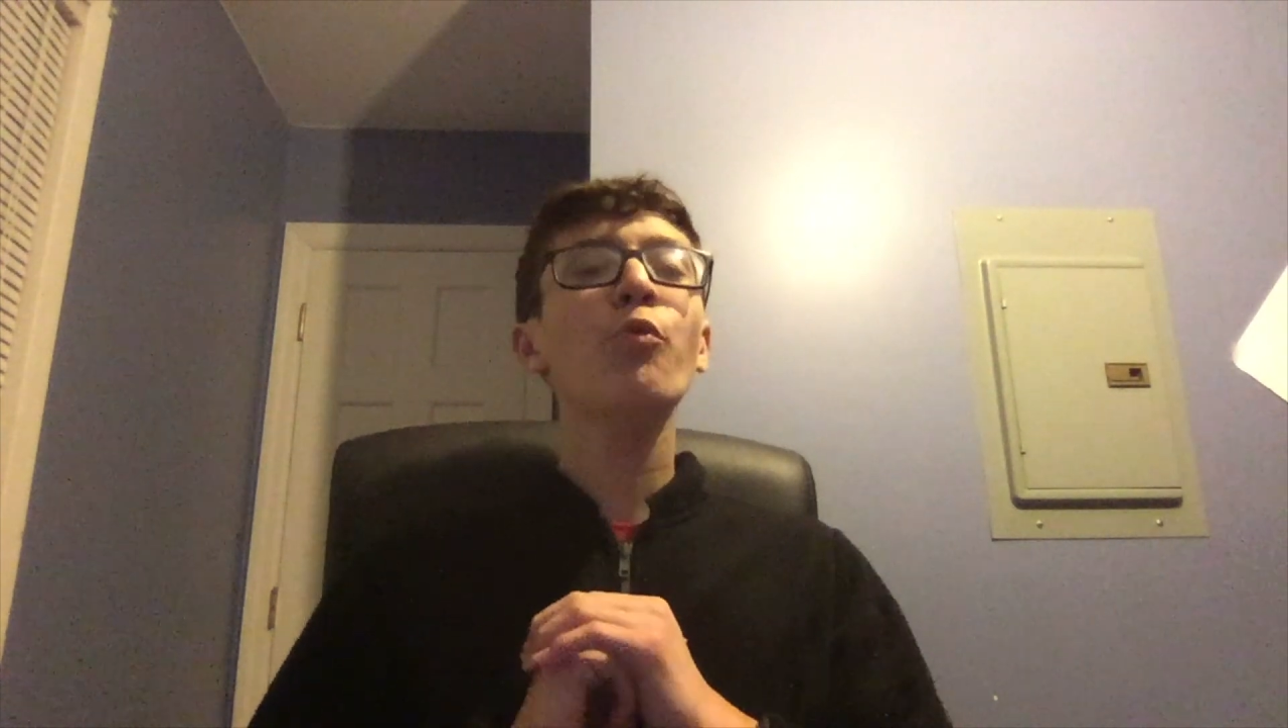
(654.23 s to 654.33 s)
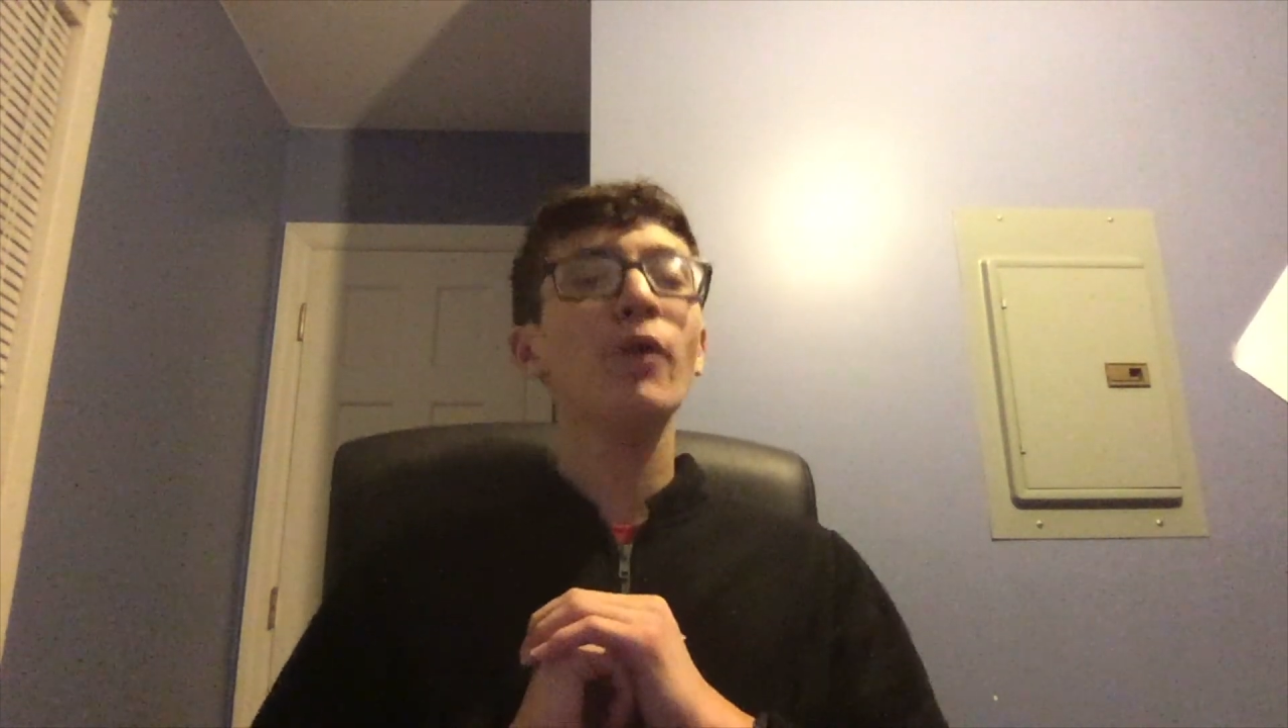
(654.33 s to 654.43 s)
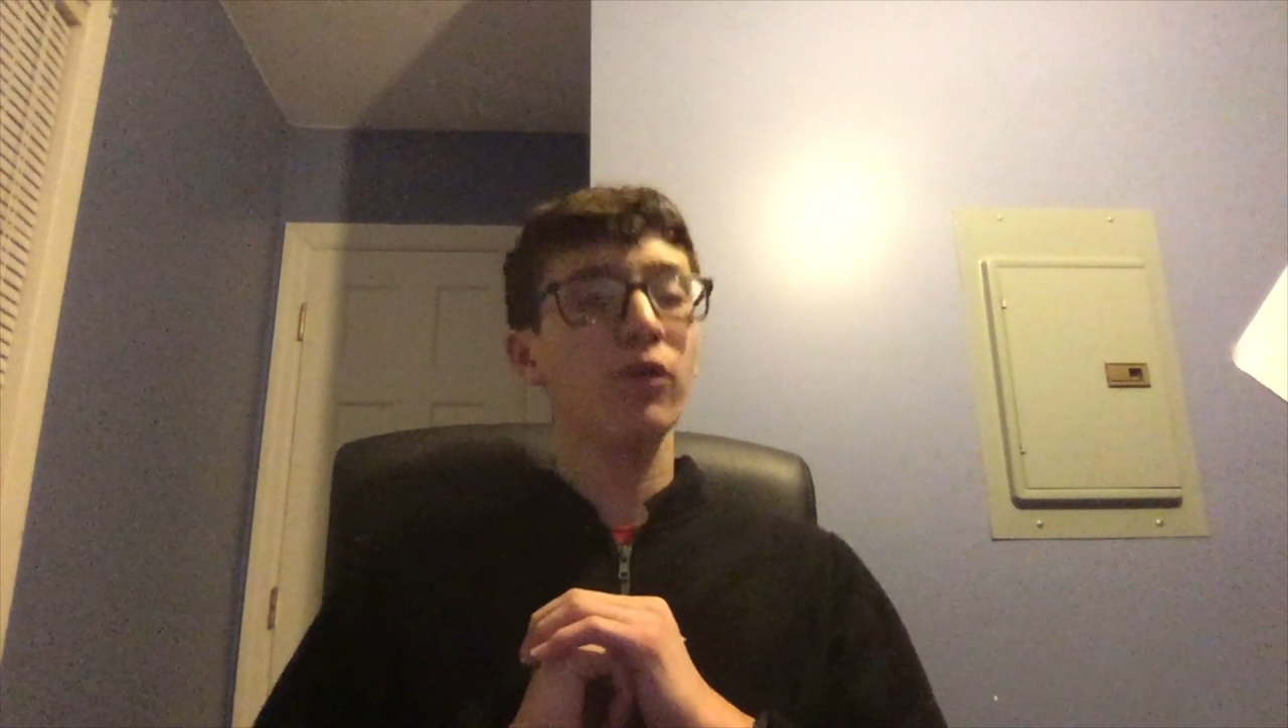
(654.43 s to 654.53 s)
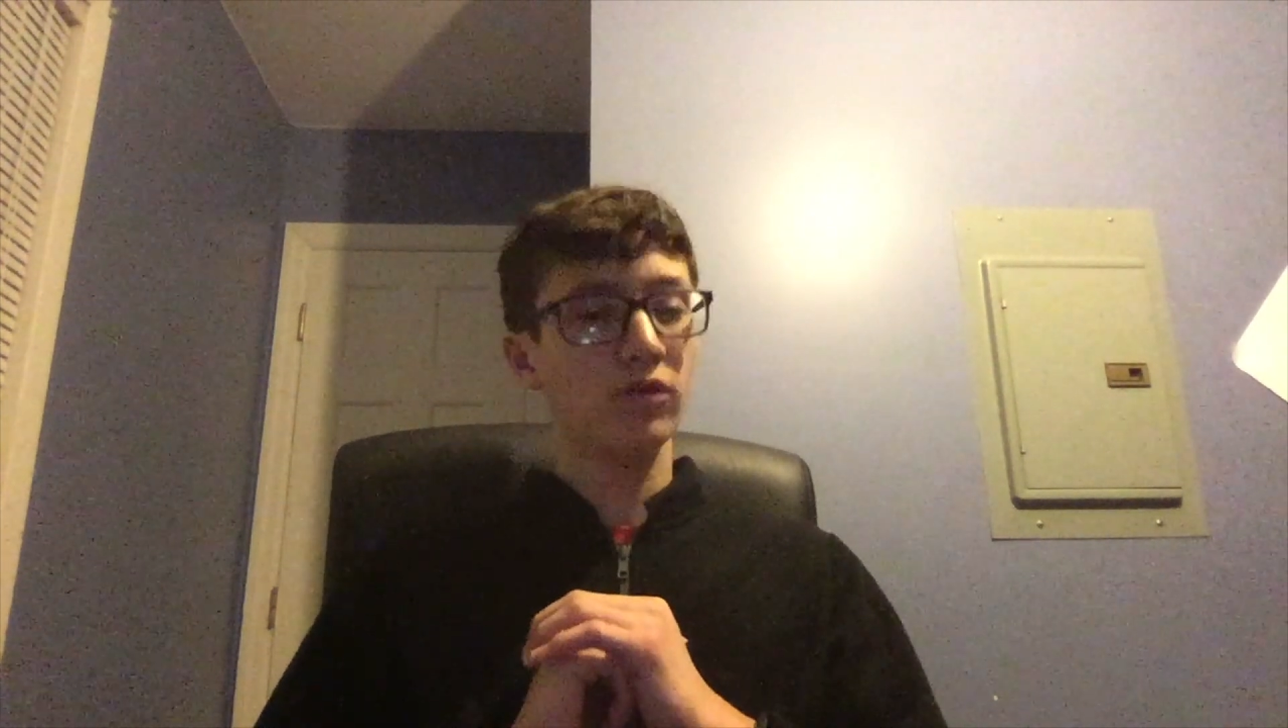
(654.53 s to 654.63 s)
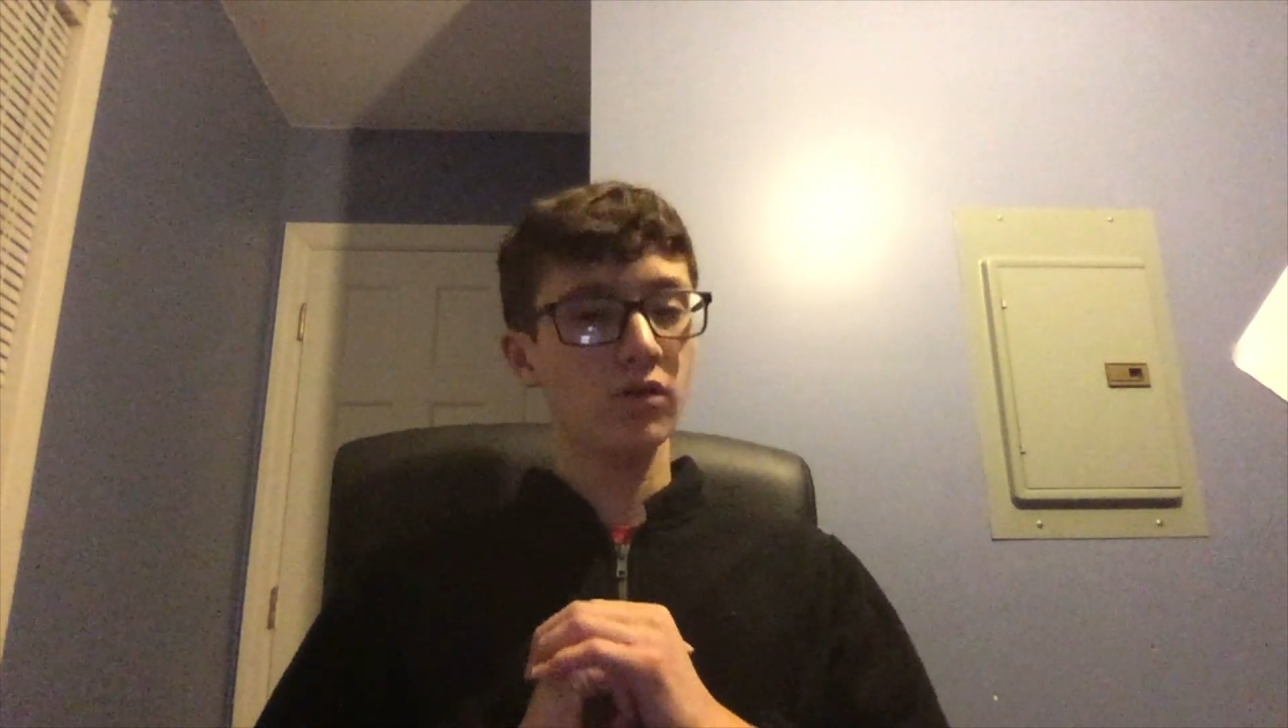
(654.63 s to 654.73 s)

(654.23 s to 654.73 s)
will